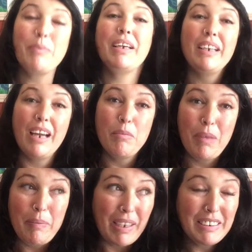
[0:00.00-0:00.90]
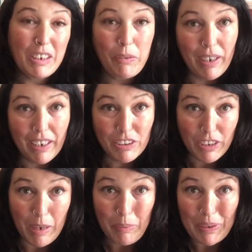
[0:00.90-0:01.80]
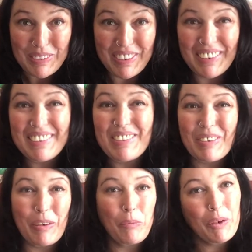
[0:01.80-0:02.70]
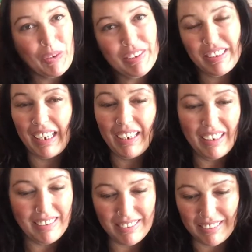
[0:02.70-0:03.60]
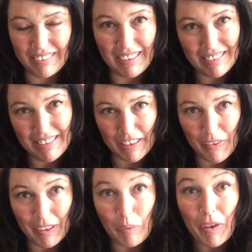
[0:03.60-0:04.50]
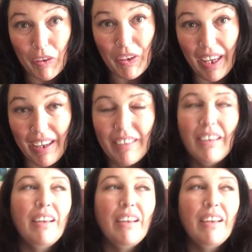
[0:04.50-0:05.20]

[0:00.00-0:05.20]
but I'm actually quite a shy person, so what you see isn't necessarily what you get.